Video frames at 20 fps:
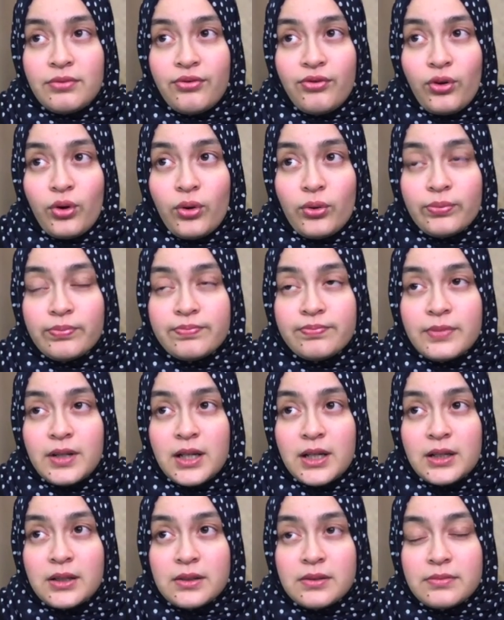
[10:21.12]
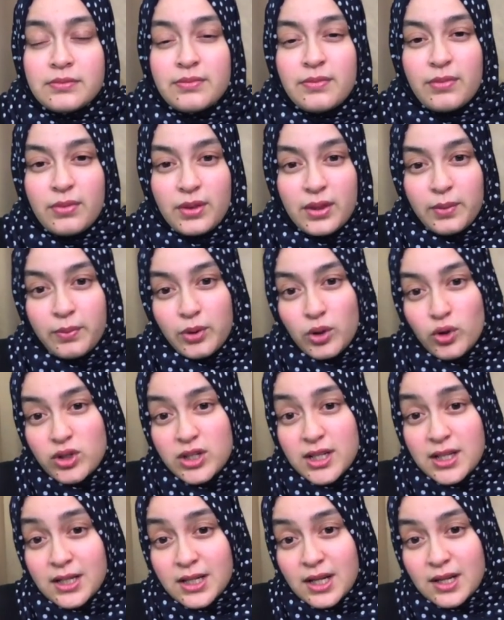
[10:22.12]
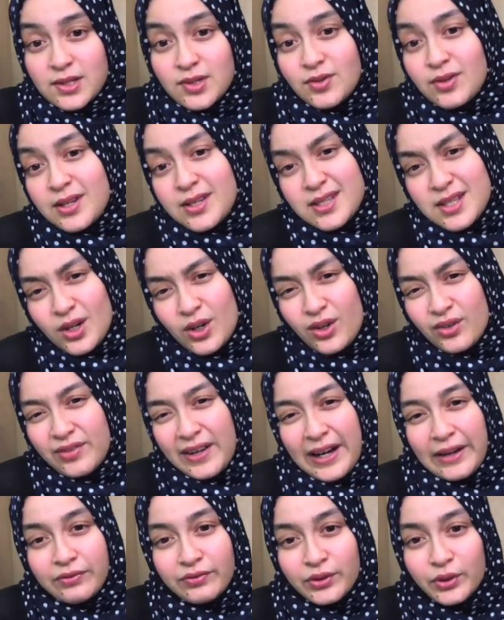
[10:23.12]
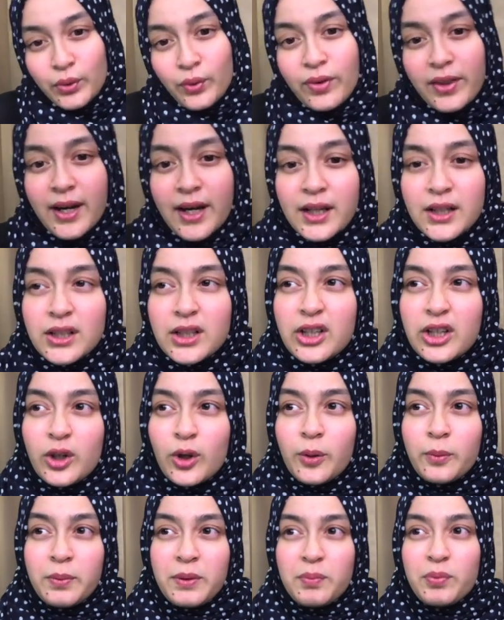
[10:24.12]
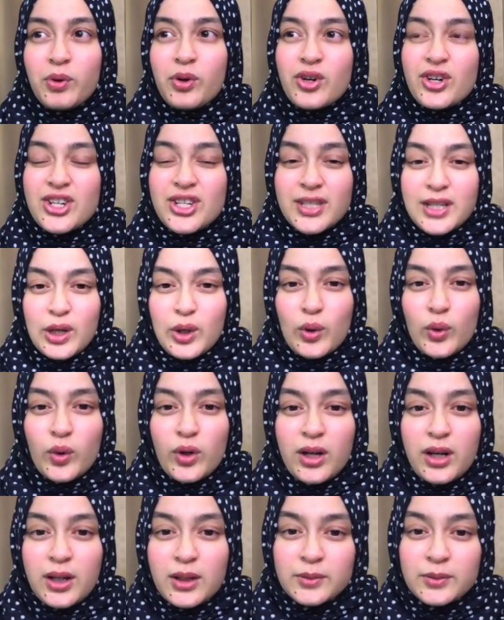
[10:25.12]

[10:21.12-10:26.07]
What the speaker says: for the beauty industry itself, I feel that, people are still